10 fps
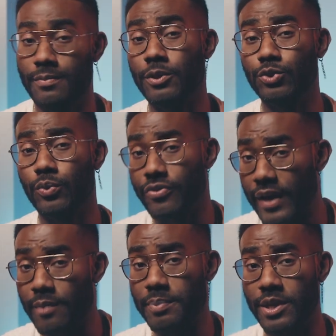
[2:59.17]
The post will
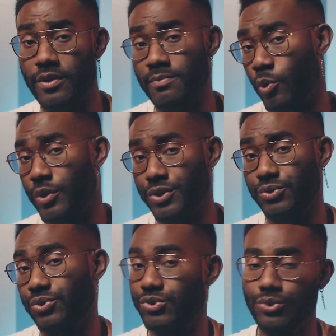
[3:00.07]
then appear in more
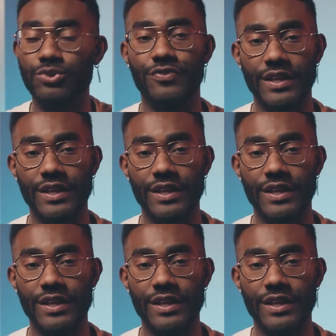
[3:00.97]
users' news